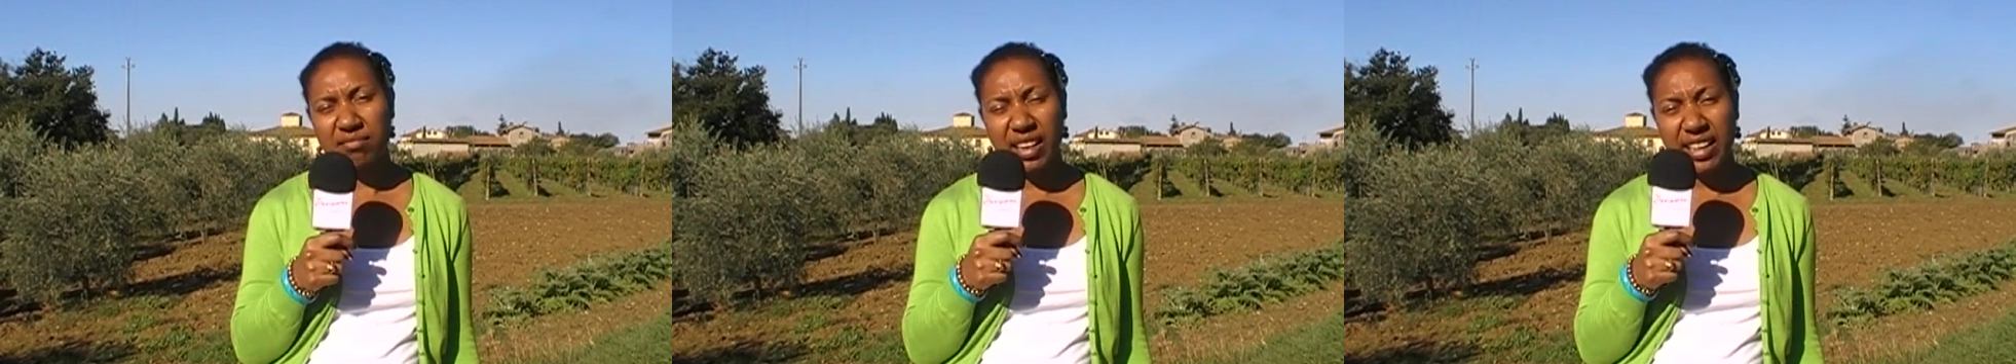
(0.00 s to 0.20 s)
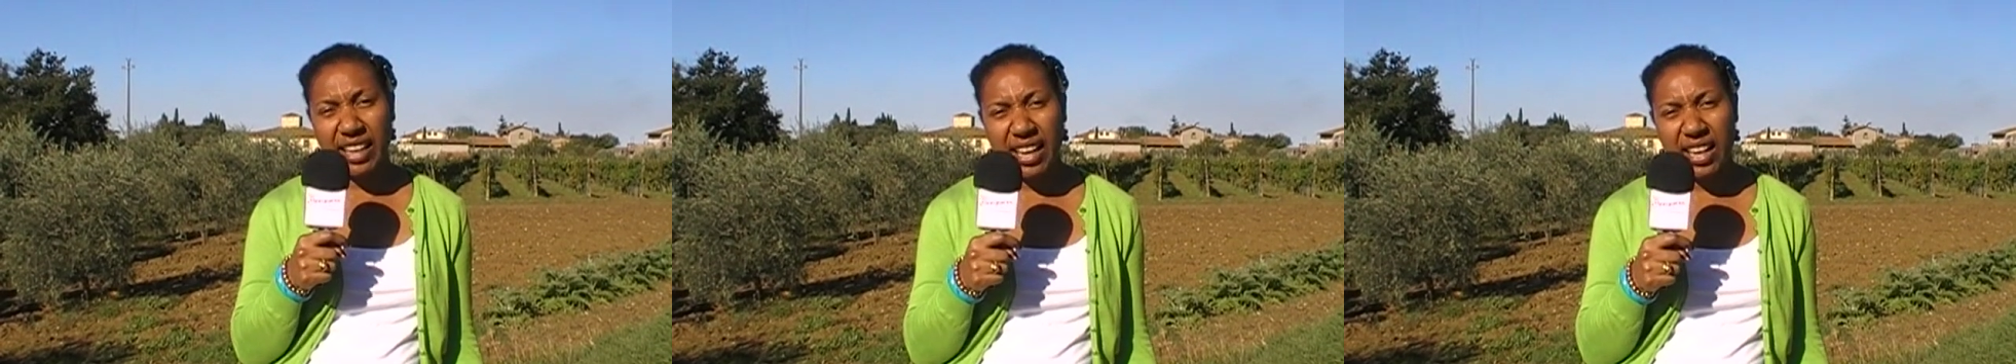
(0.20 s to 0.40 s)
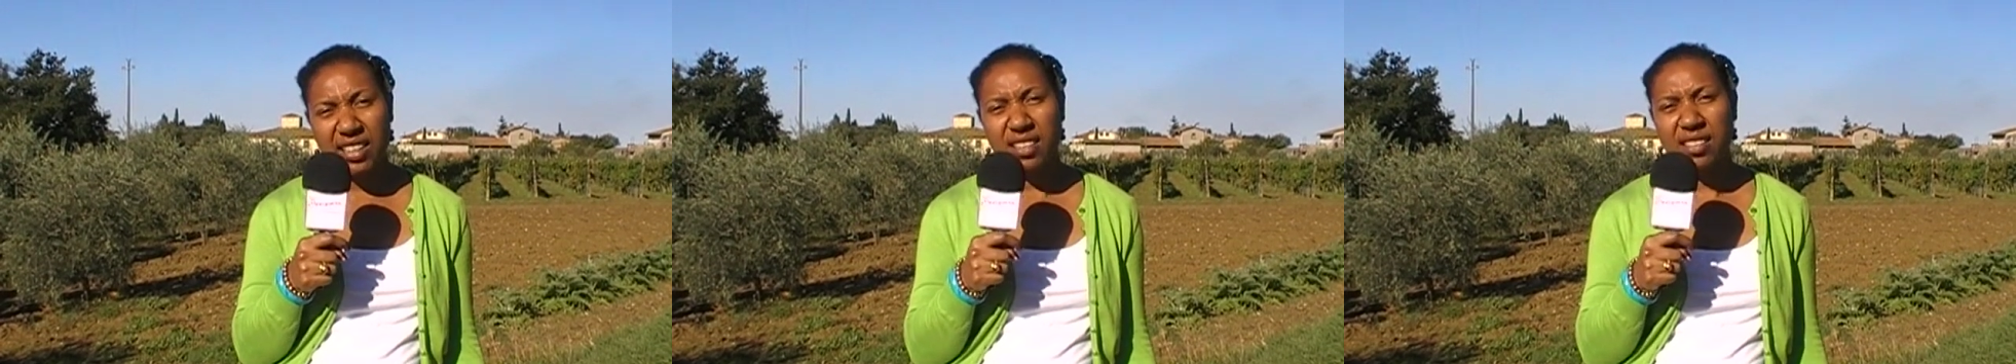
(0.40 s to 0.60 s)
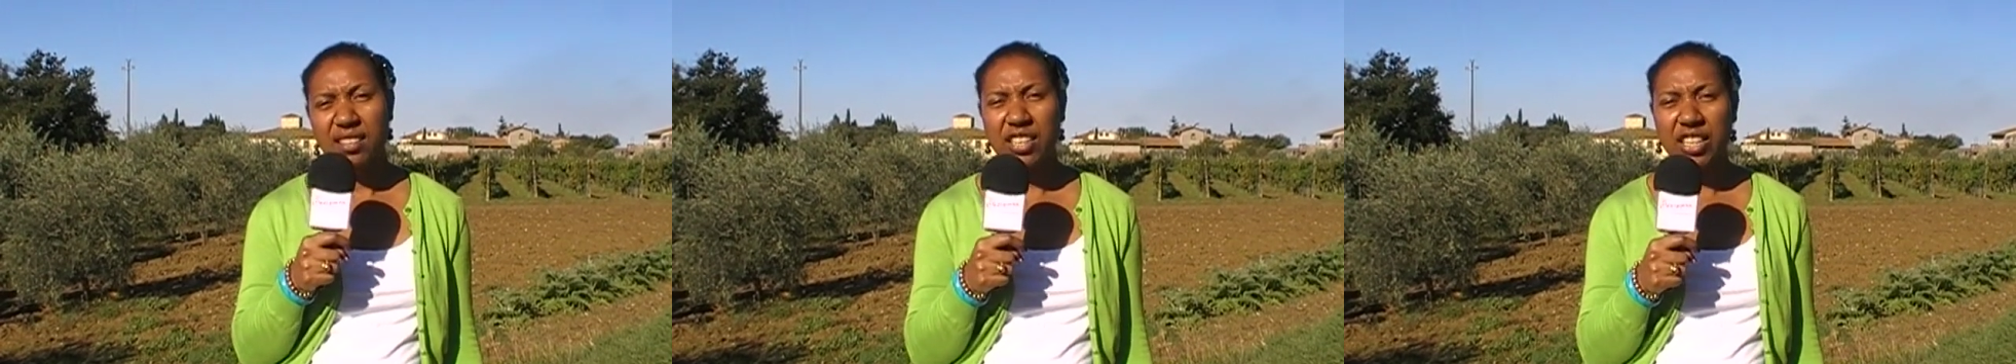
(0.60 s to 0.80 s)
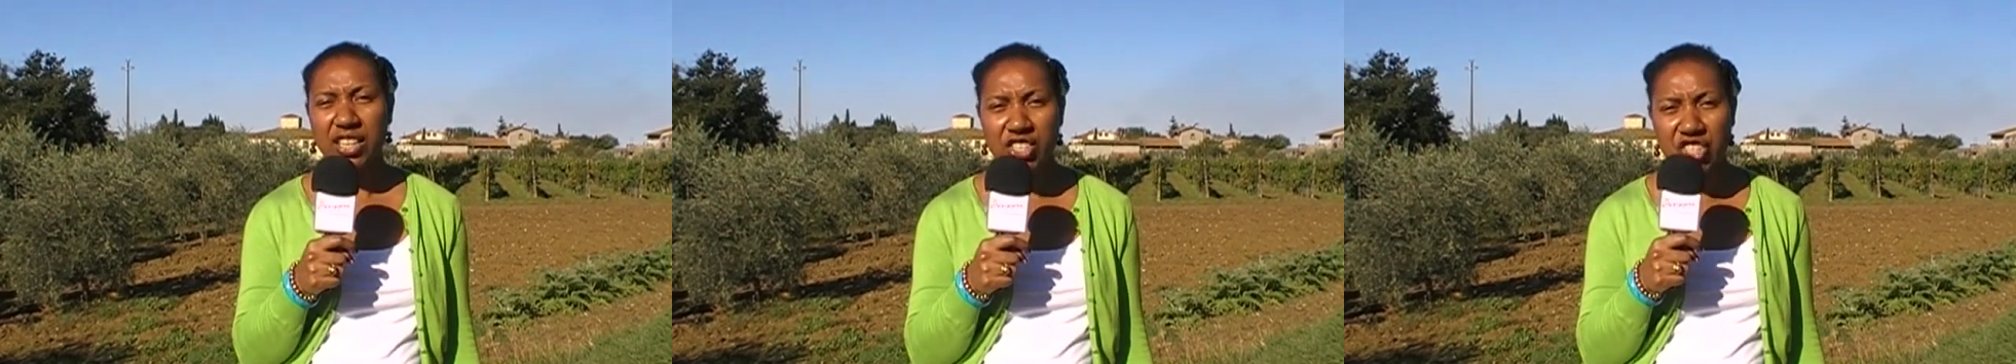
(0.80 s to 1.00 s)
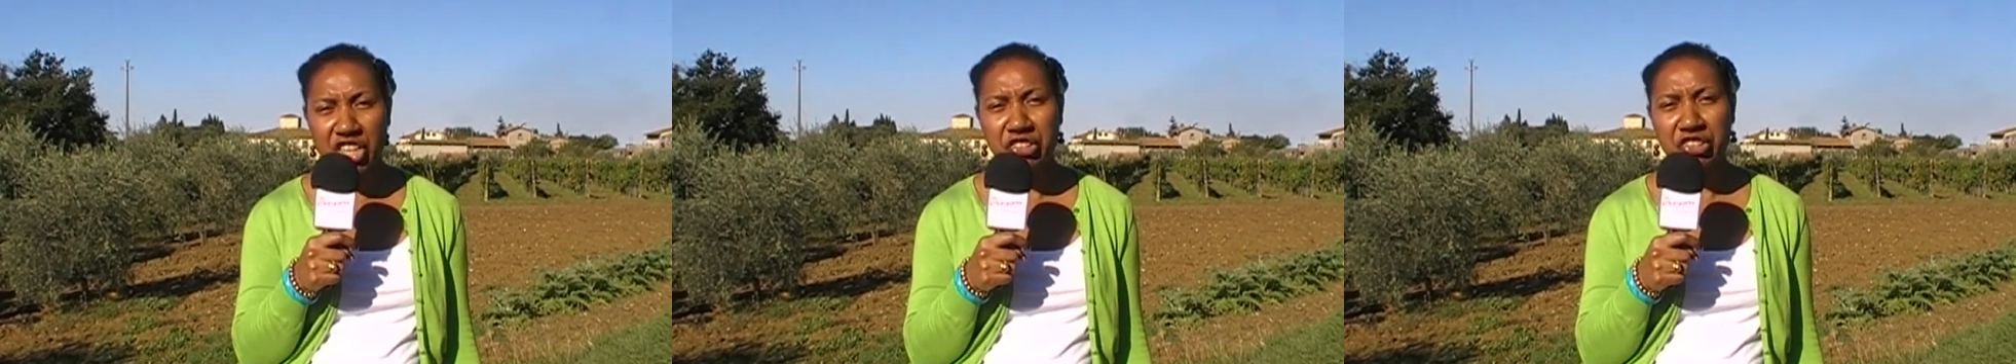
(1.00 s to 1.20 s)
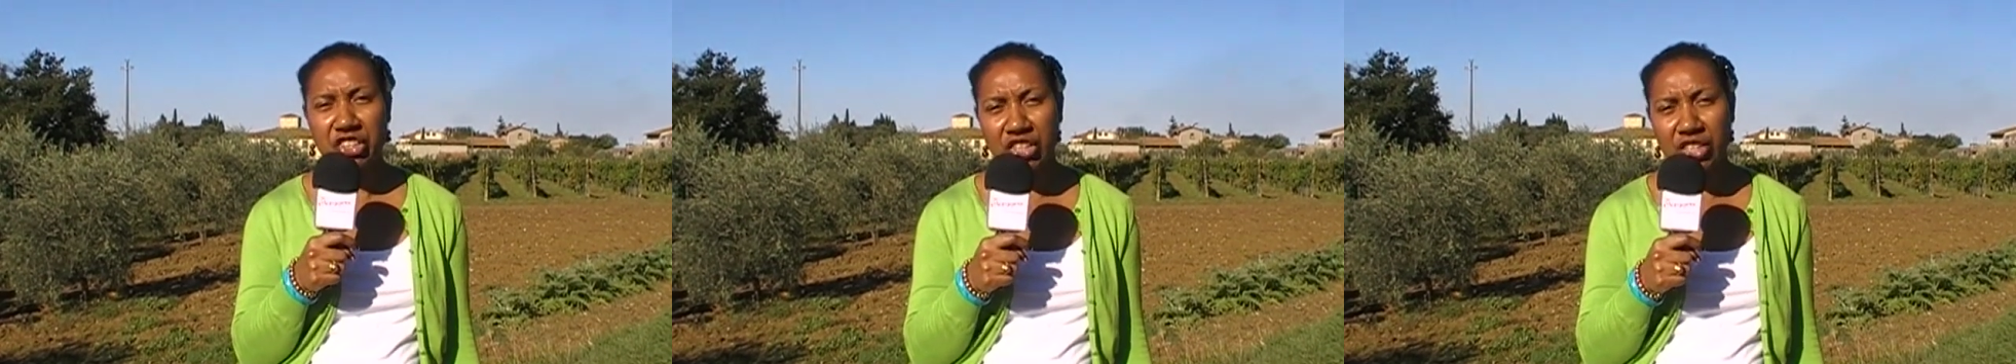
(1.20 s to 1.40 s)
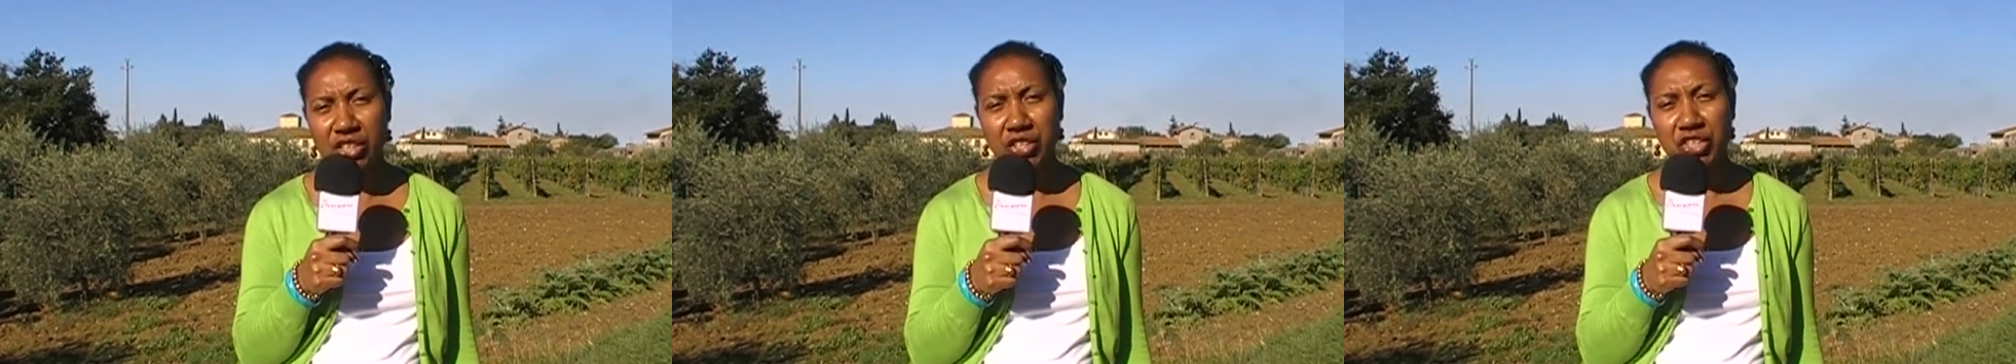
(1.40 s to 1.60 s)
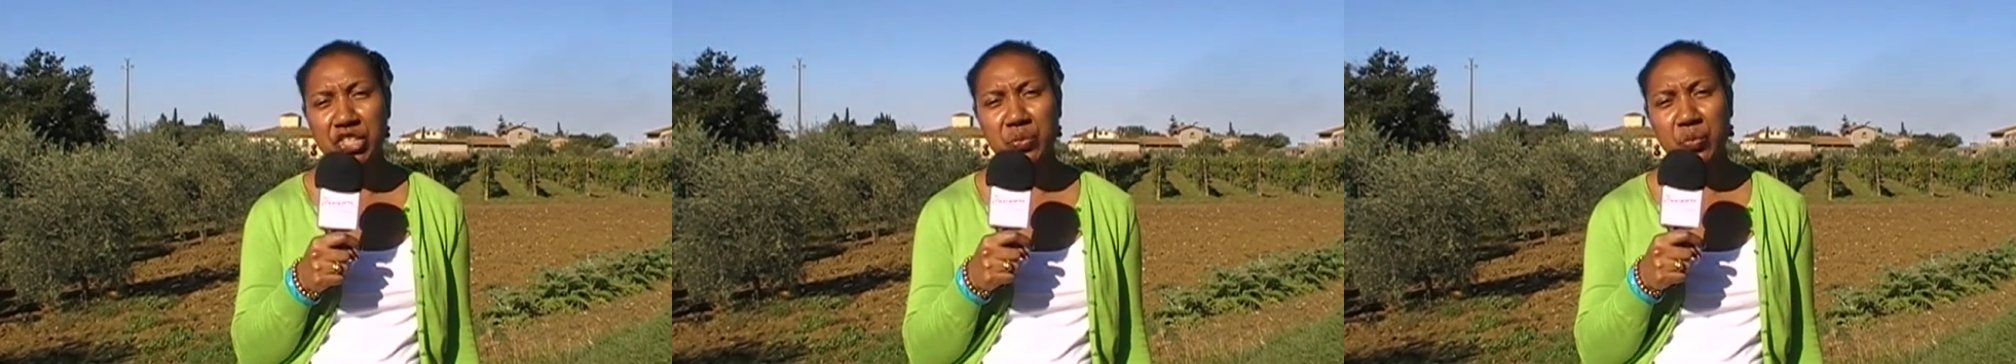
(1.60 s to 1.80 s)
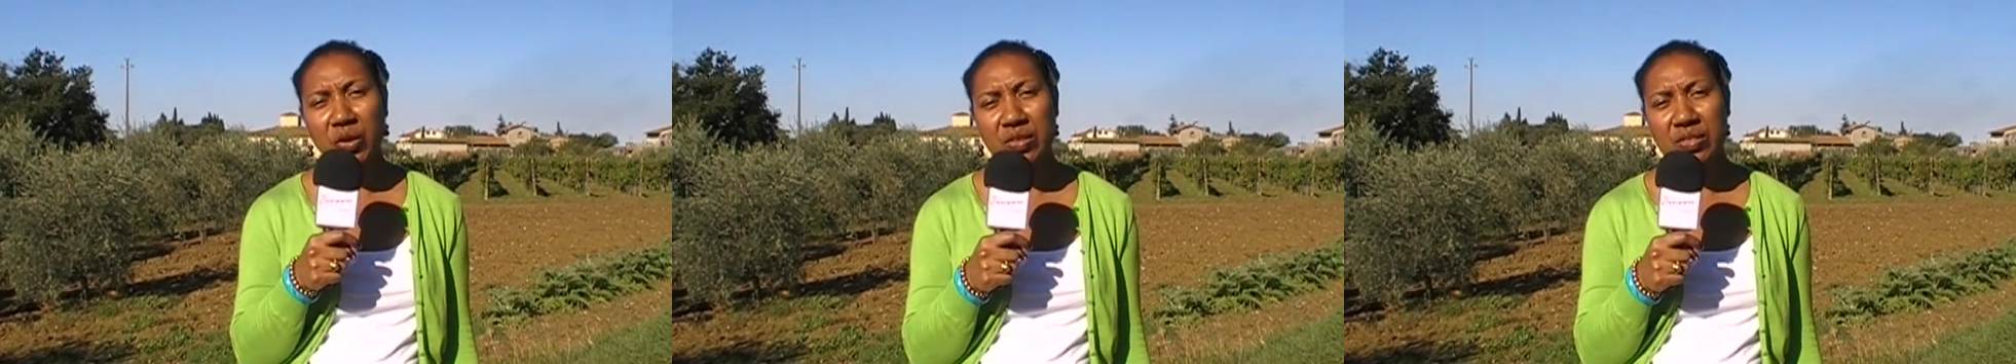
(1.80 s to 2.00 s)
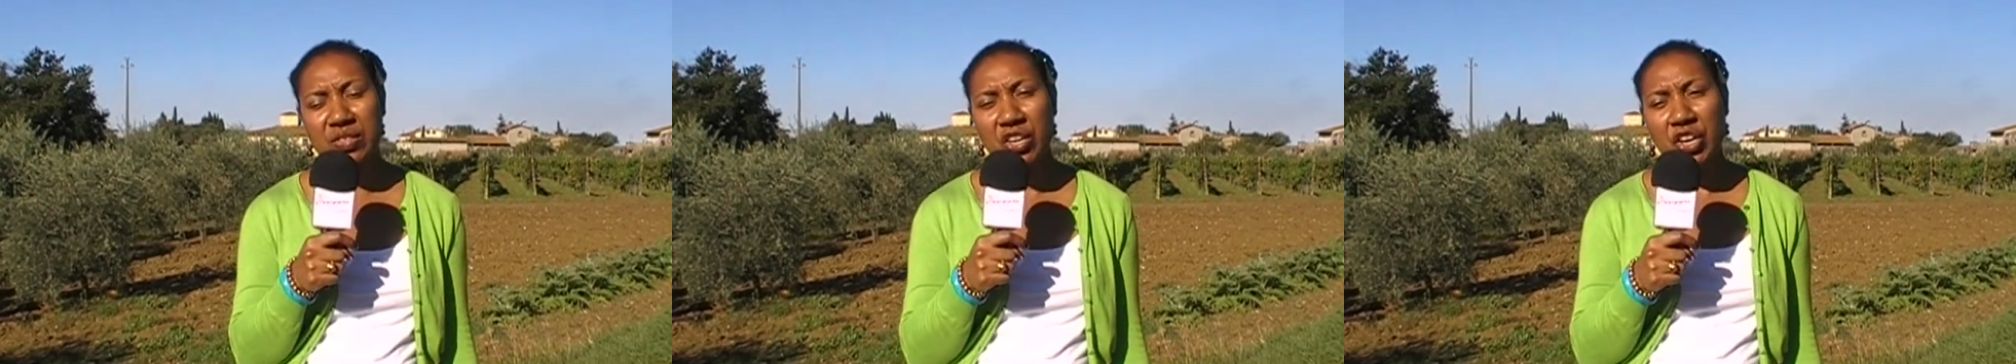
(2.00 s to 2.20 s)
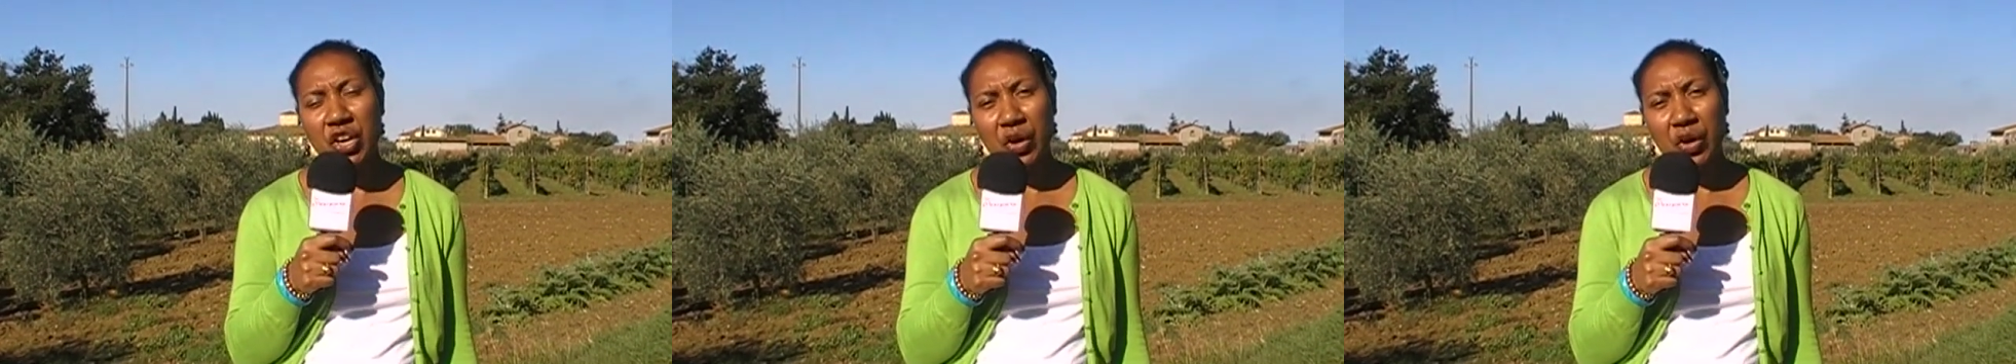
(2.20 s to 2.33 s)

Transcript: again, the general conclusion was